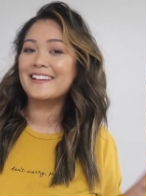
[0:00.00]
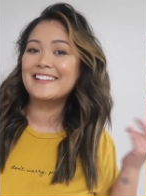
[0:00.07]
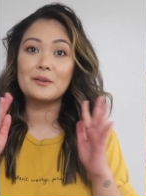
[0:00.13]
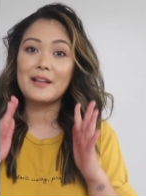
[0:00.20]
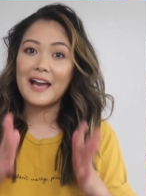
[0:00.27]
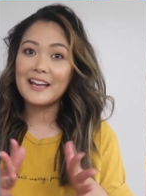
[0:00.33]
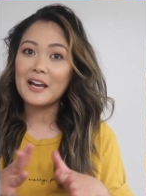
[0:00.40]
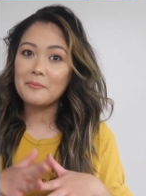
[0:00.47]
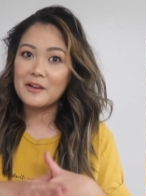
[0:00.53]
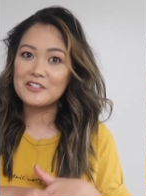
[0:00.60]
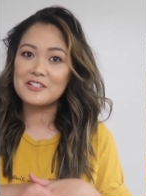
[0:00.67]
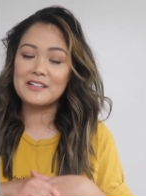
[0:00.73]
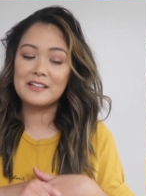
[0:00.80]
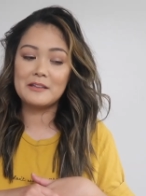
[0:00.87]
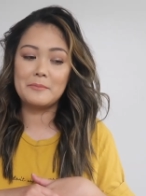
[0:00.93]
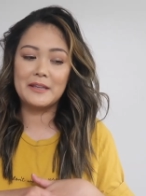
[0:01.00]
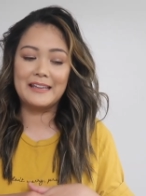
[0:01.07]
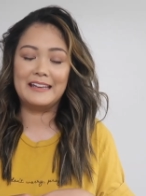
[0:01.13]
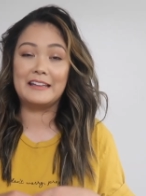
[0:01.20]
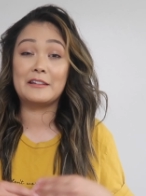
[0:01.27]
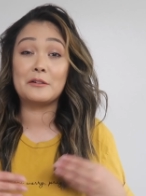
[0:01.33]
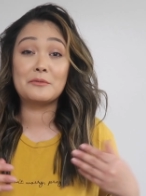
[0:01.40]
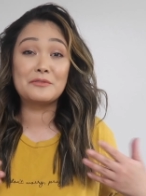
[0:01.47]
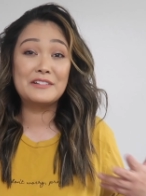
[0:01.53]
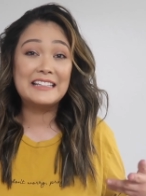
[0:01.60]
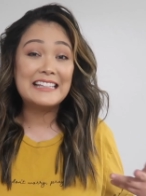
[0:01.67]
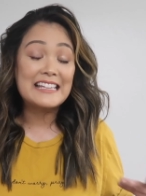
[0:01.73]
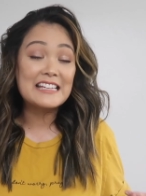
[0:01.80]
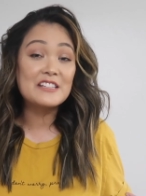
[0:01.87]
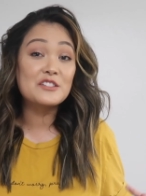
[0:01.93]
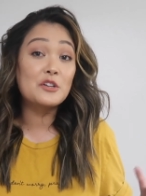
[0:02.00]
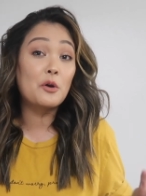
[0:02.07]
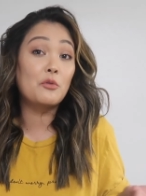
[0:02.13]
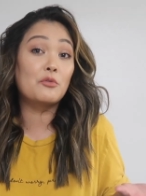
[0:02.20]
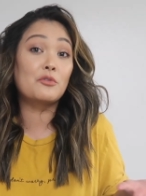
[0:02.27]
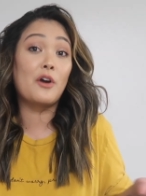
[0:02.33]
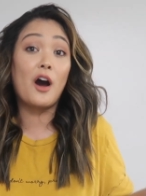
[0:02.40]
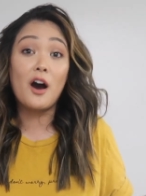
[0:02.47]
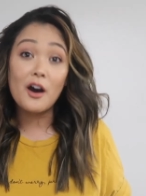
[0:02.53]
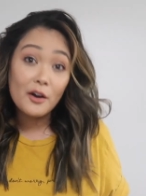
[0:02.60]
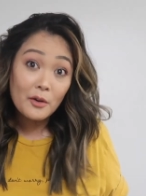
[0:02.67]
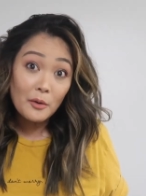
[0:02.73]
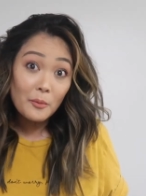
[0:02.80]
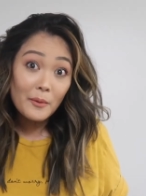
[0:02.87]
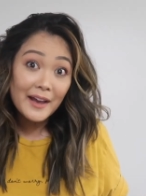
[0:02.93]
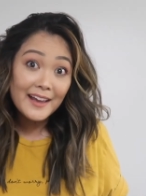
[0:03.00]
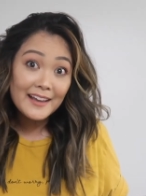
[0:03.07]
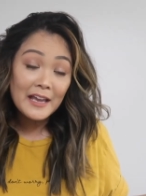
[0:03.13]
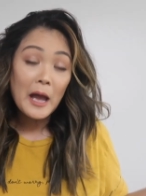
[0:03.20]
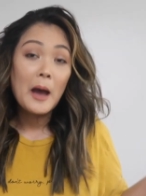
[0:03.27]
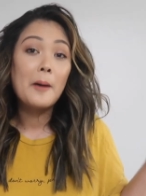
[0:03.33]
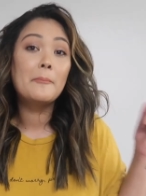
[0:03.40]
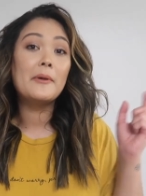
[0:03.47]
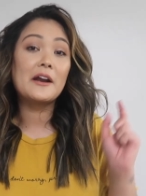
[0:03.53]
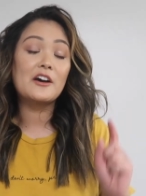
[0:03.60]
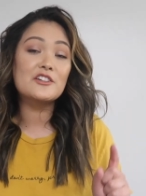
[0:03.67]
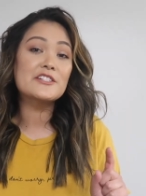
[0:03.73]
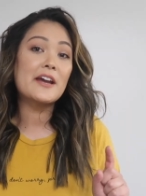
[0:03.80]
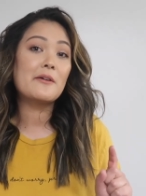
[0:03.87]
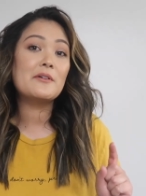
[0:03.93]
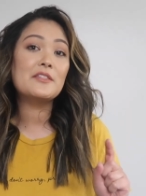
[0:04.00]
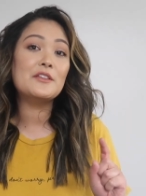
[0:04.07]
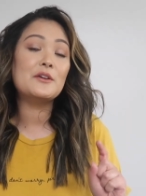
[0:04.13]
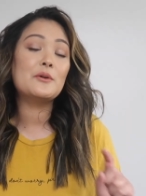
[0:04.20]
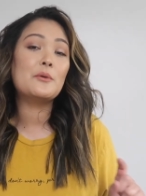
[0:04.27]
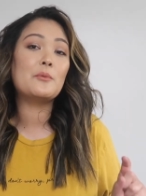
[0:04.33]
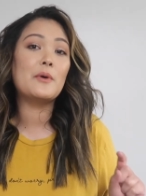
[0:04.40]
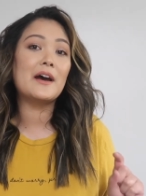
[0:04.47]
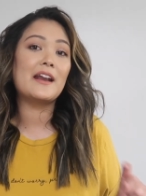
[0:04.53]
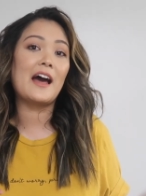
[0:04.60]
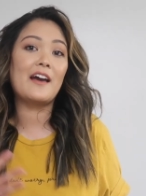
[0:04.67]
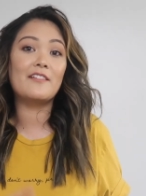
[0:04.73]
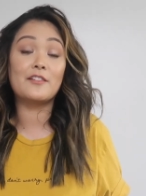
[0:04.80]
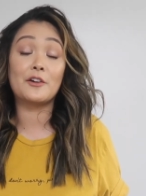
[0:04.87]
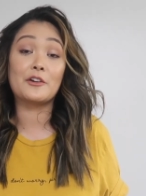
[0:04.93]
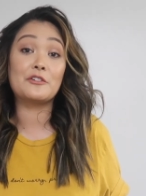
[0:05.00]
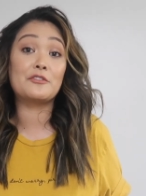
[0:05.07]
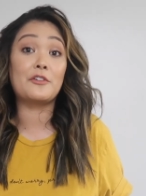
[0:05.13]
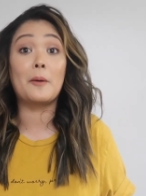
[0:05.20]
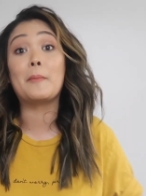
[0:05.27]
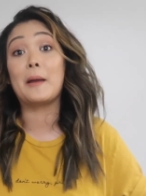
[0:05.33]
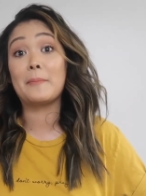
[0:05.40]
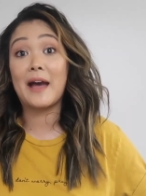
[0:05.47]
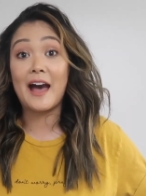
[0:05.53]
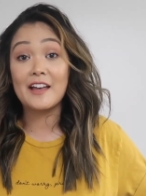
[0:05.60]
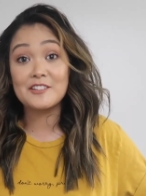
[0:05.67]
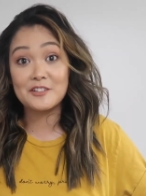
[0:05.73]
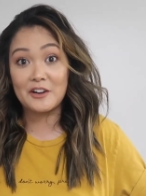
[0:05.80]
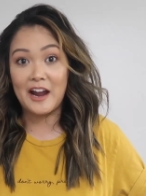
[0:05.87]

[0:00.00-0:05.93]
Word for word: So like I mentioned in the beginning, there really is no wrong way, but I'll share with you what I learned from my pastor